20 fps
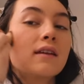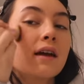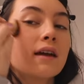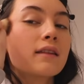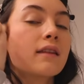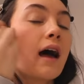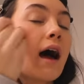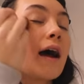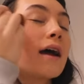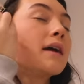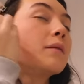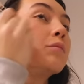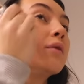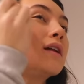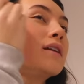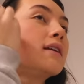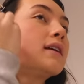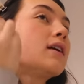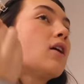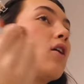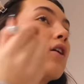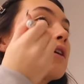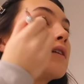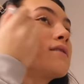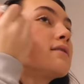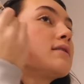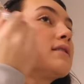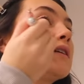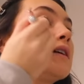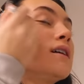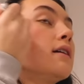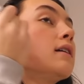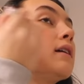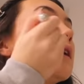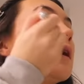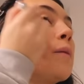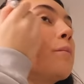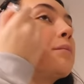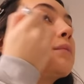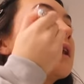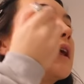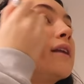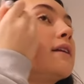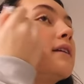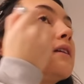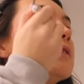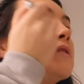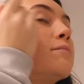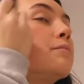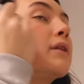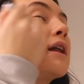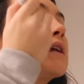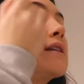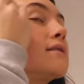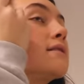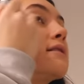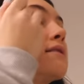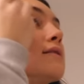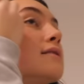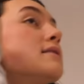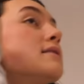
like that. It blended honestly. Blends in